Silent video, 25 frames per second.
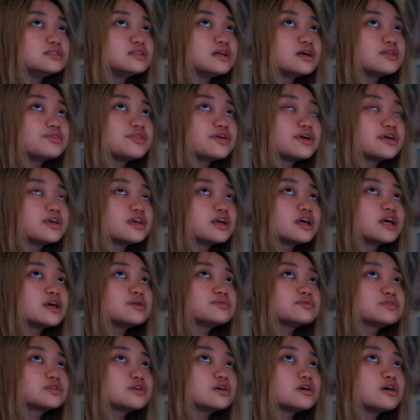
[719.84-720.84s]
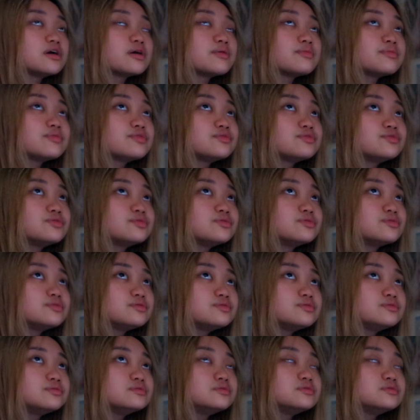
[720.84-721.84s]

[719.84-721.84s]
Let the games come through.